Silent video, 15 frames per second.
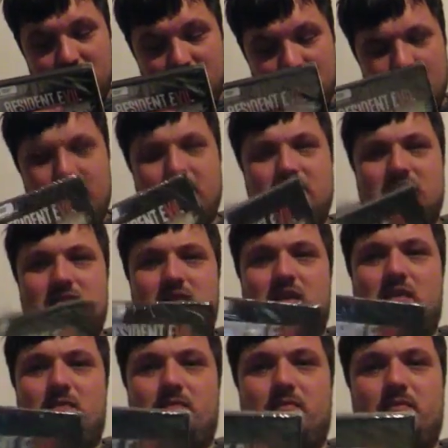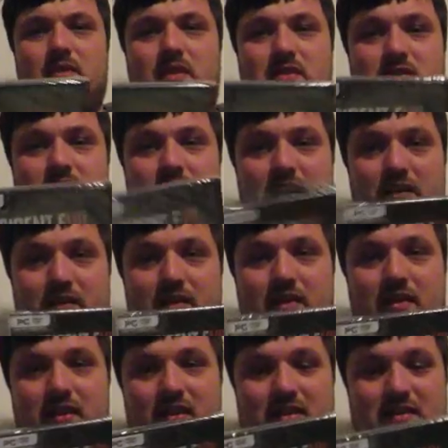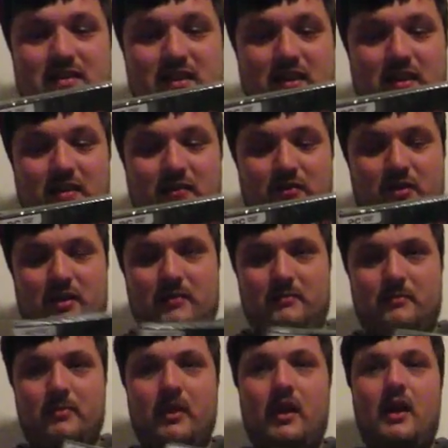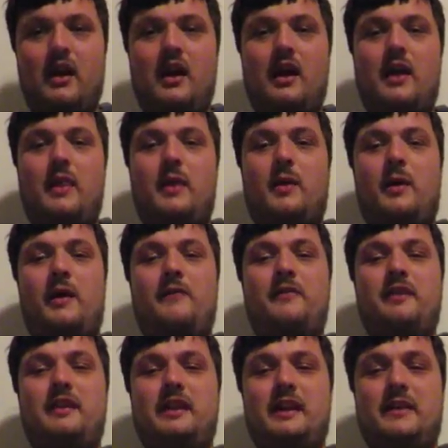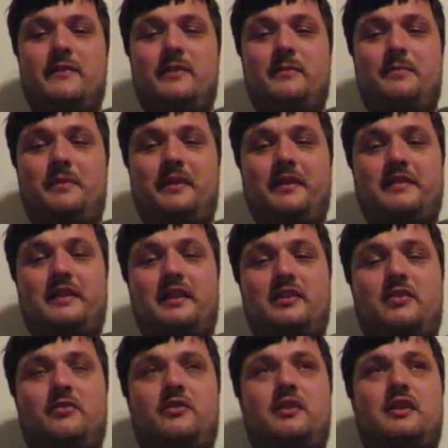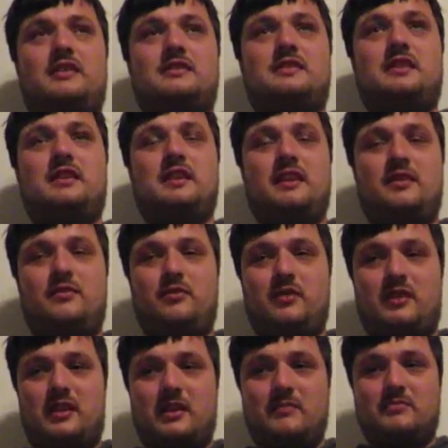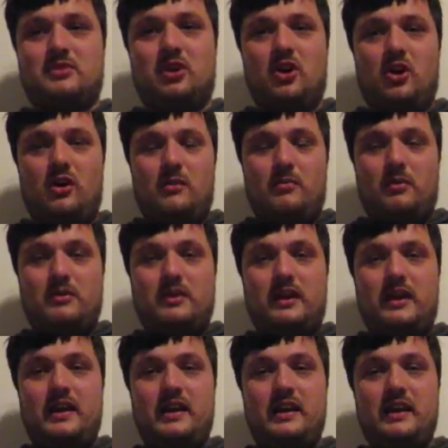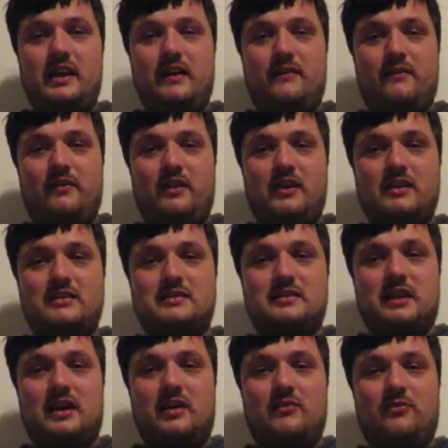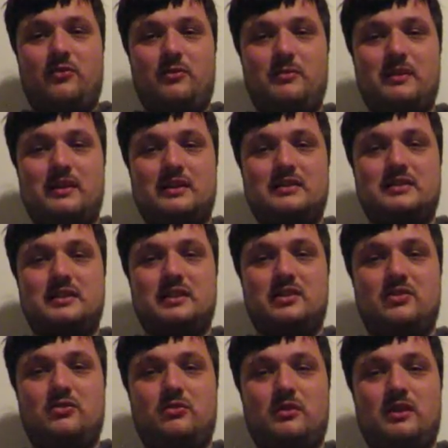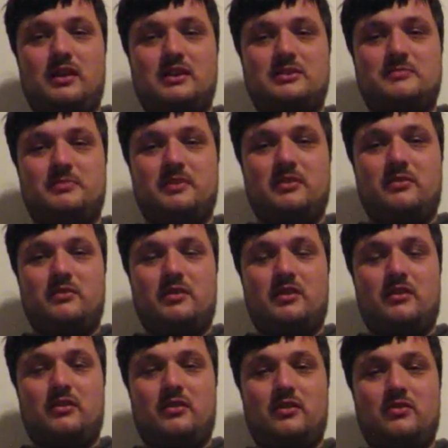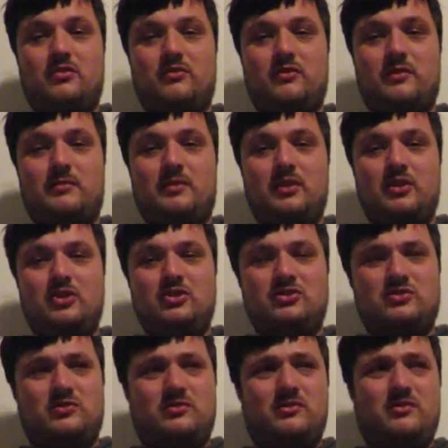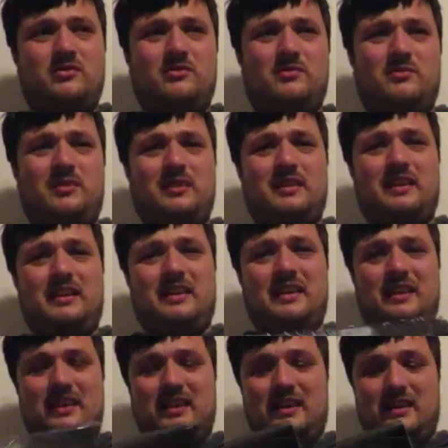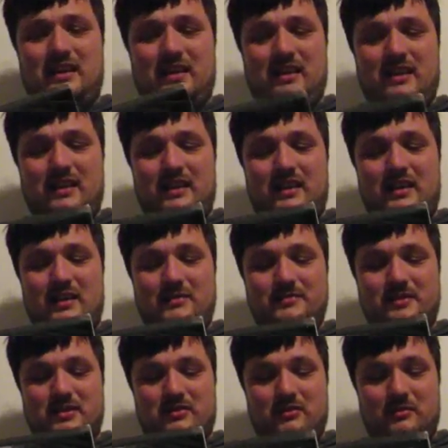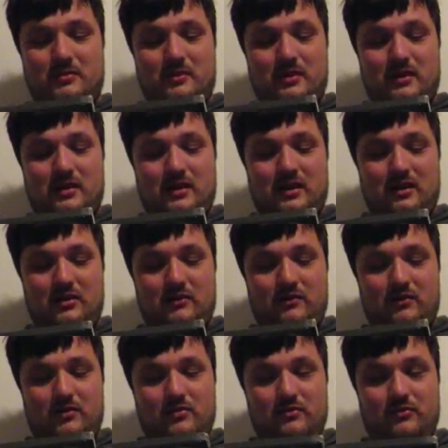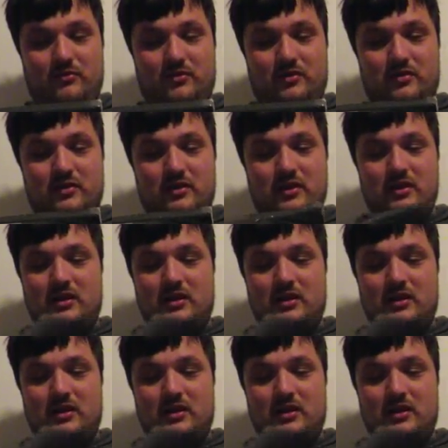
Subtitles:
Yeah, this is the 7th Resident Evil game. Now, I have never played any of the Resident Evil games, but I have watched Alpha Omega Sin to Let's Play on a lot of them. So, you know what? I think the games are going to be a hell of a lot of fun.